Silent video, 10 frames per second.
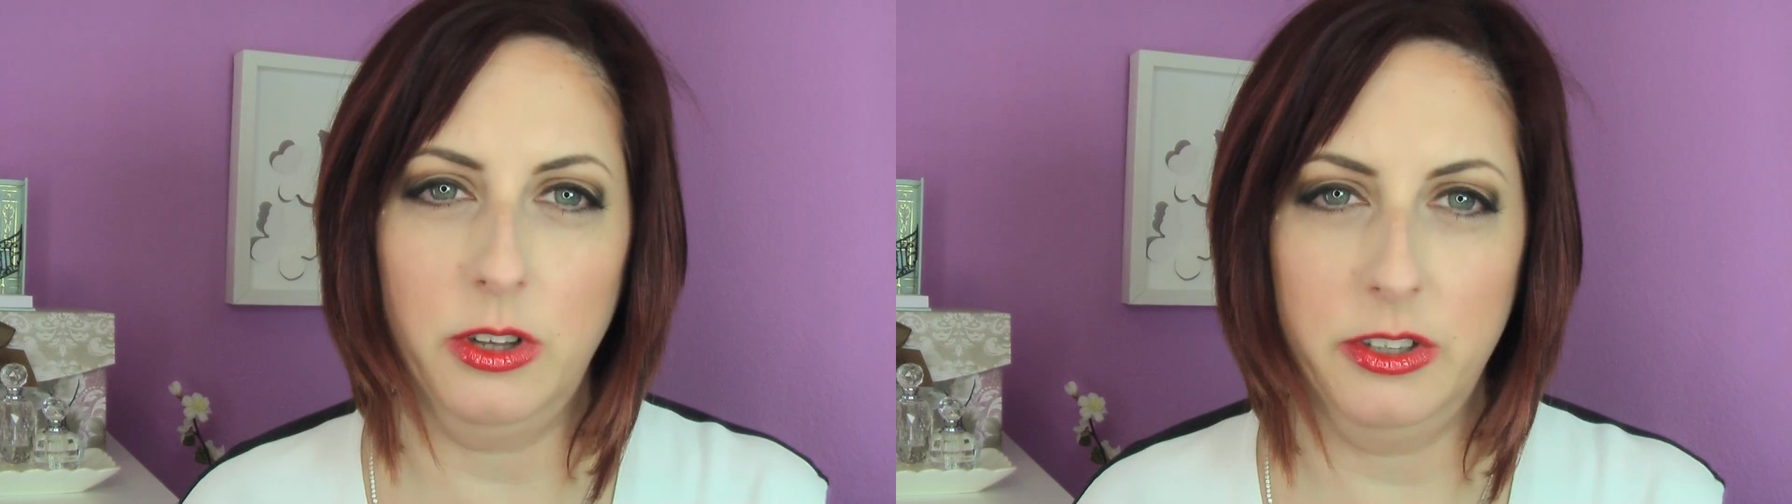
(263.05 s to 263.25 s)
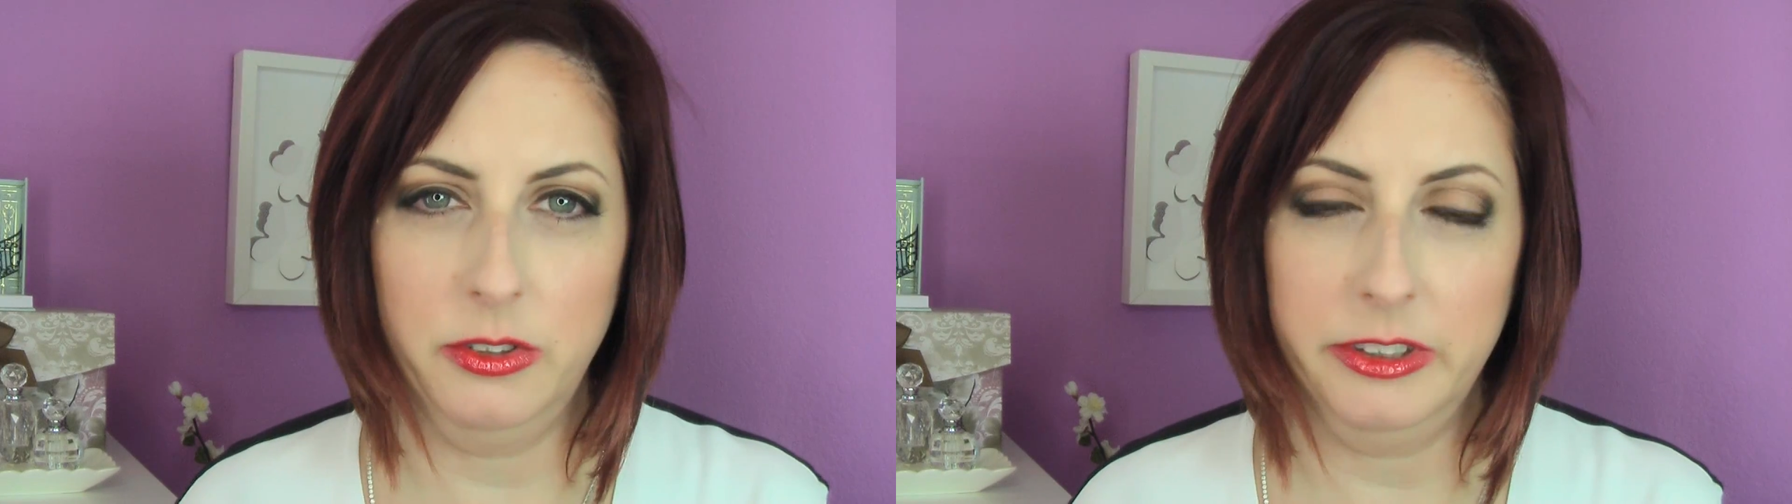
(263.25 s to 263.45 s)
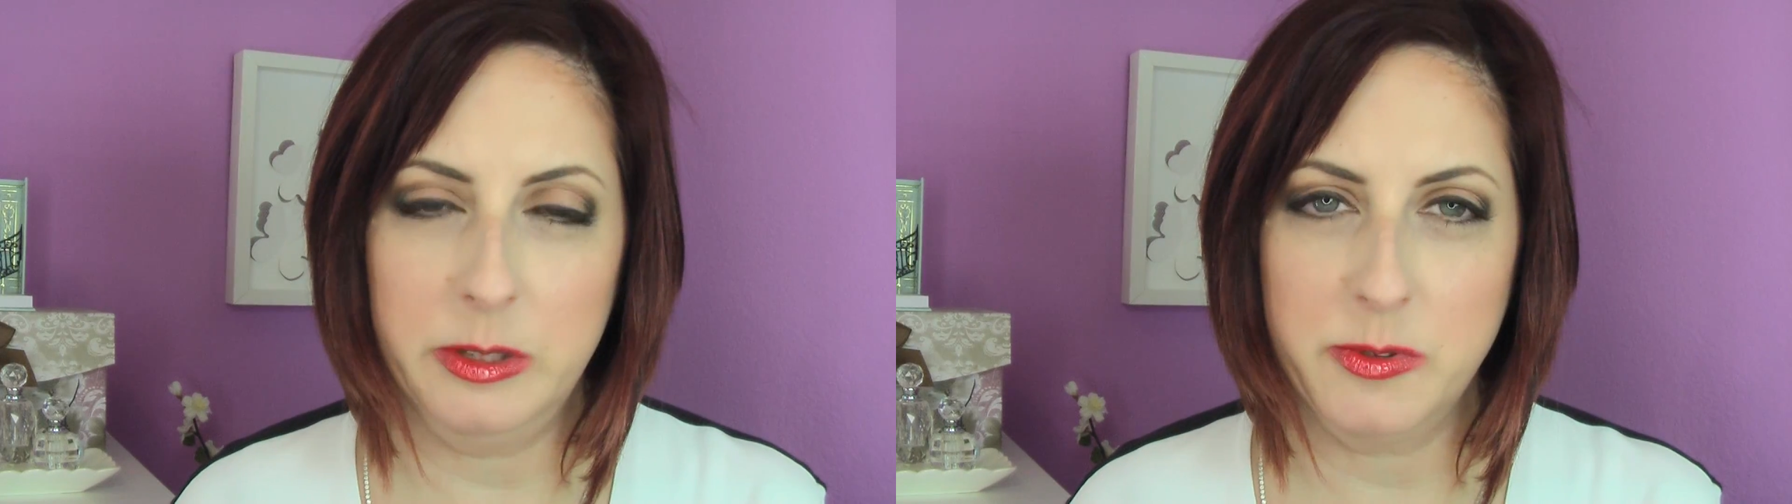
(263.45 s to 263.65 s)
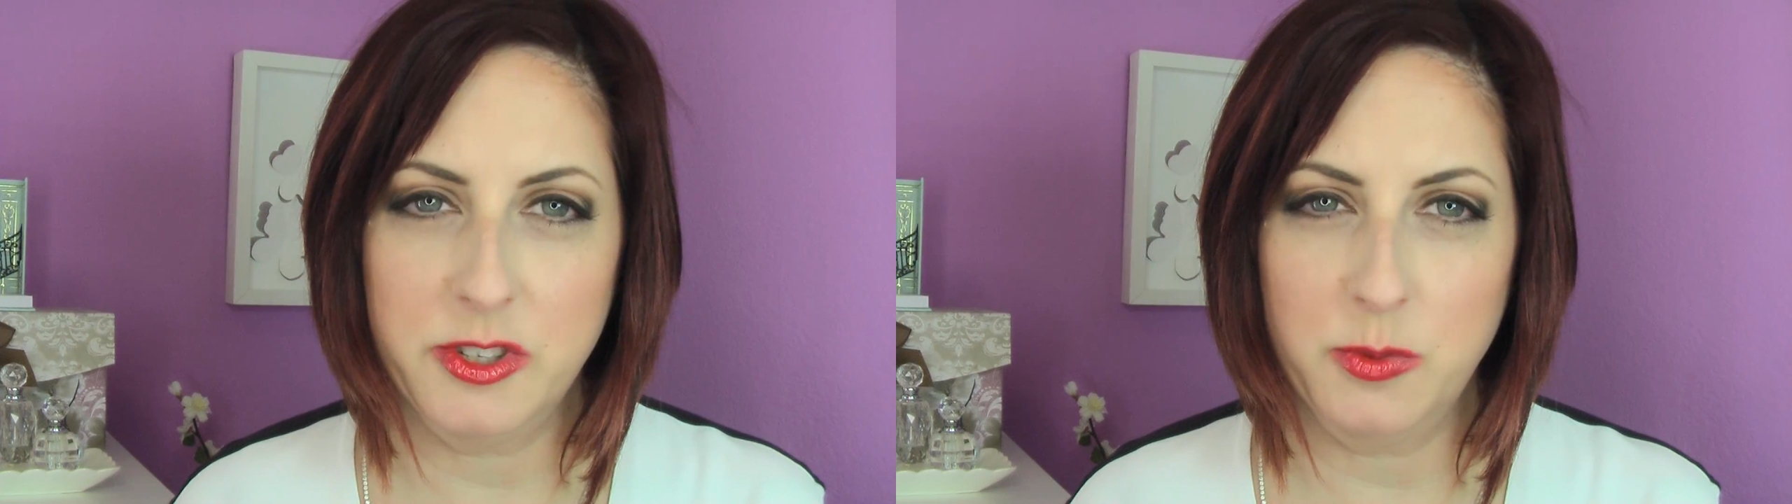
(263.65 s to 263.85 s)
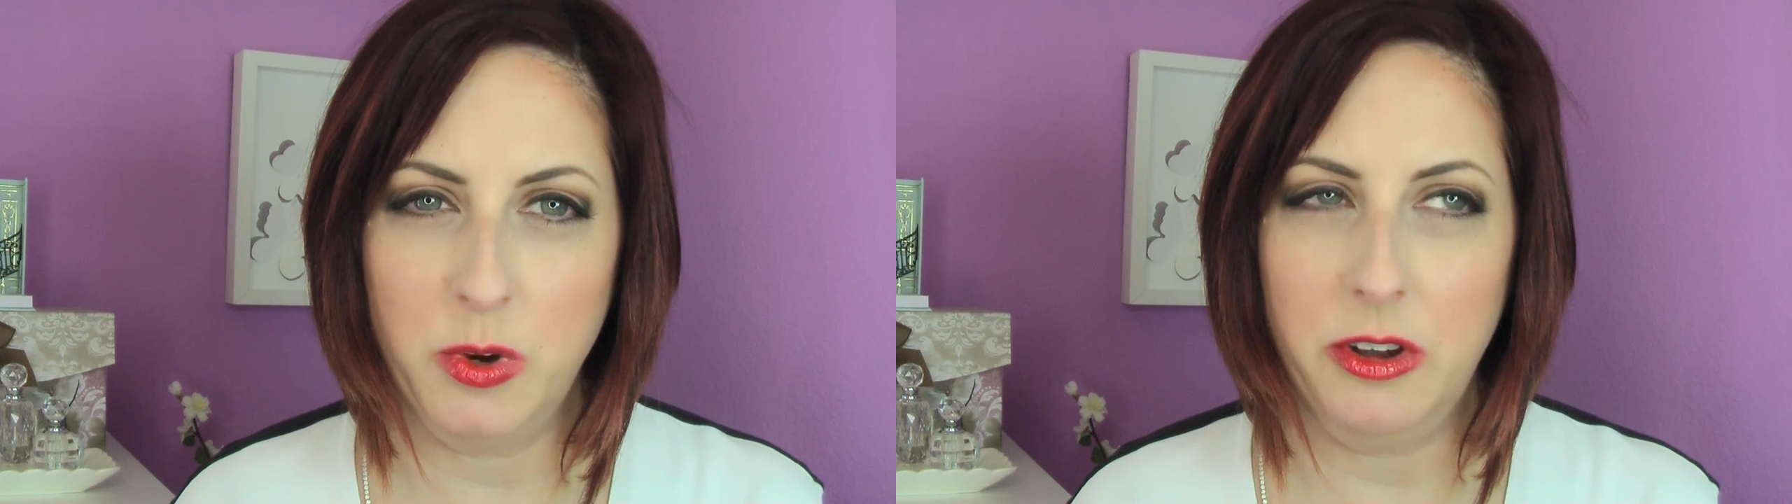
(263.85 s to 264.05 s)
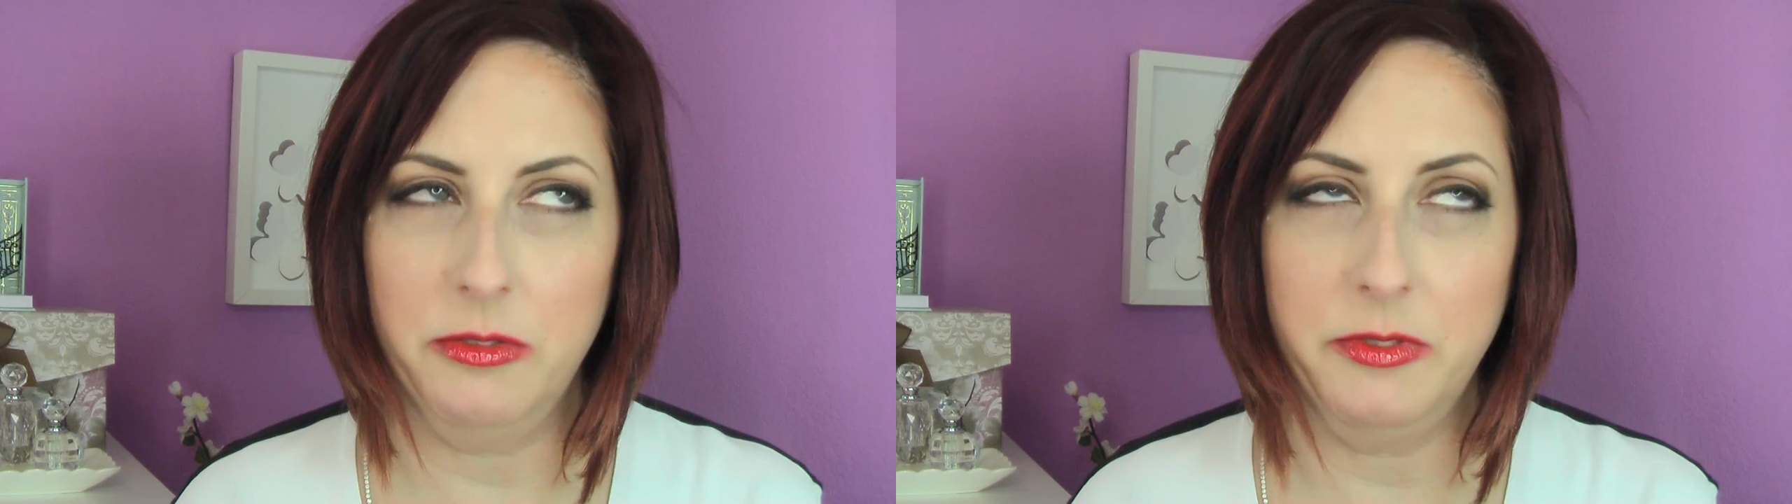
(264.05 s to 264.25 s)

on your lips as well.